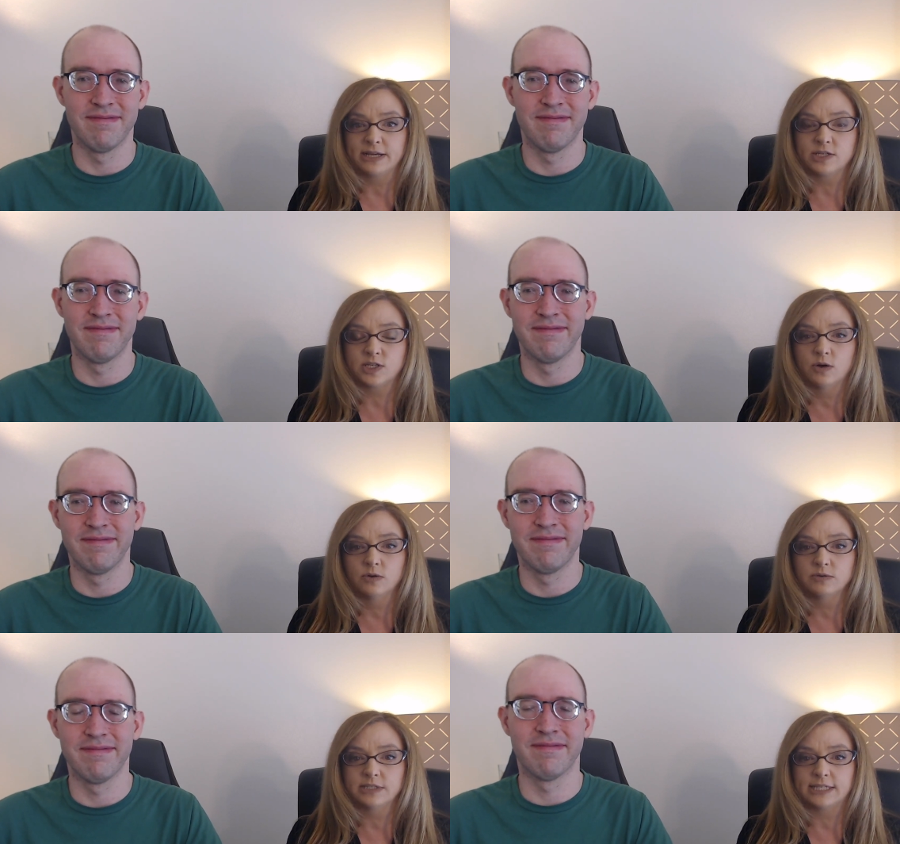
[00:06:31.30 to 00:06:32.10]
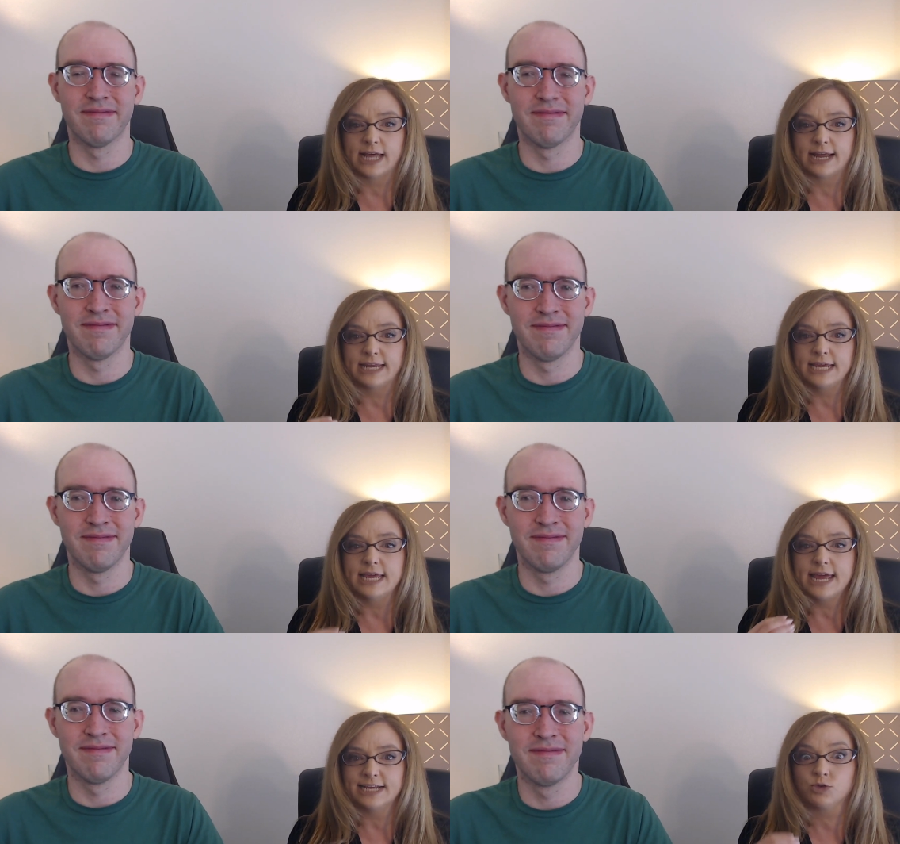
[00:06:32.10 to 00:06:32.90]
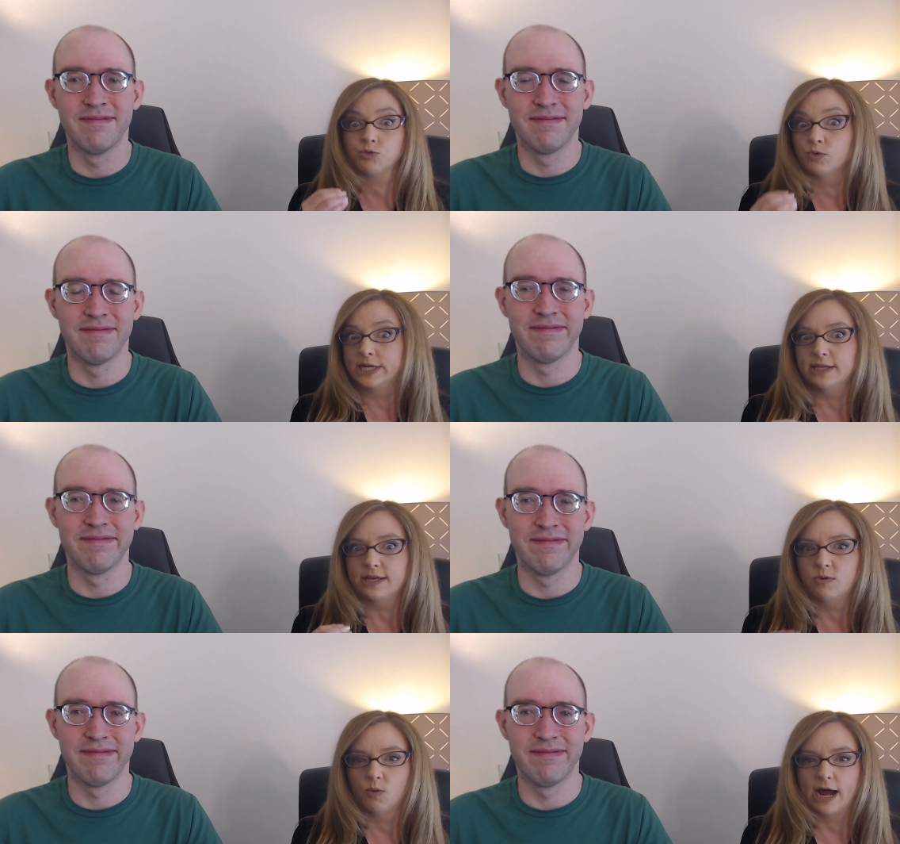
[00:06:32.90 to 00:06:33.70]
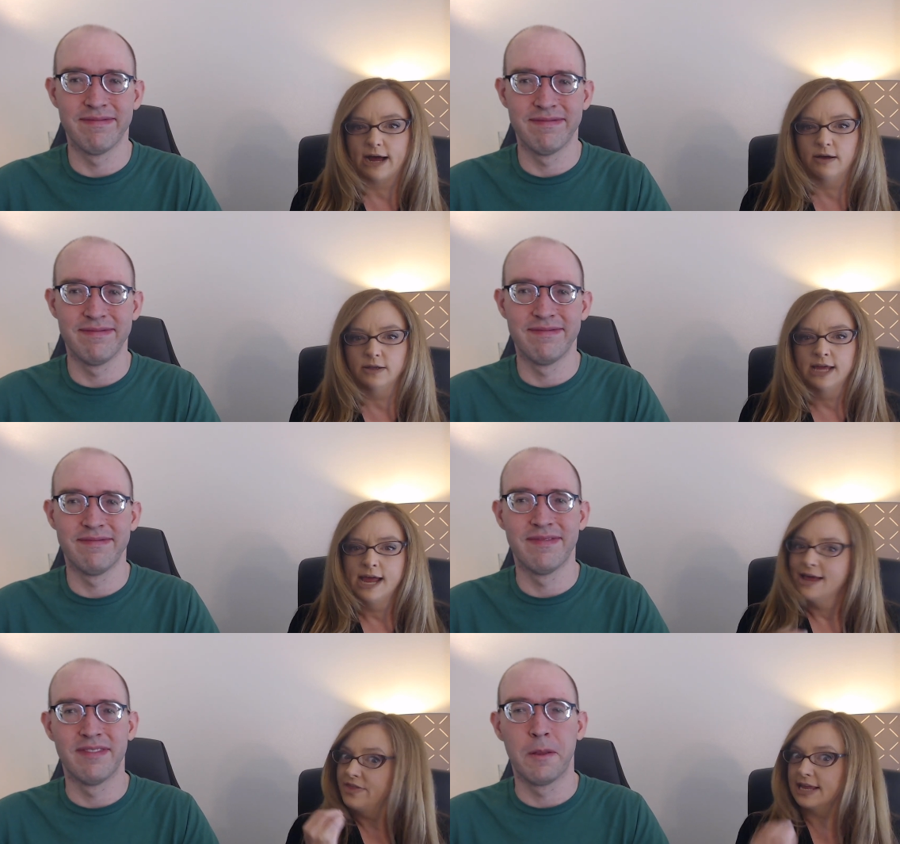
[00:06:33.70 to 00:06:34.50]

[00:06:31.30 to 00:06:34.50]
Speaker 1: stones that he hits really well, that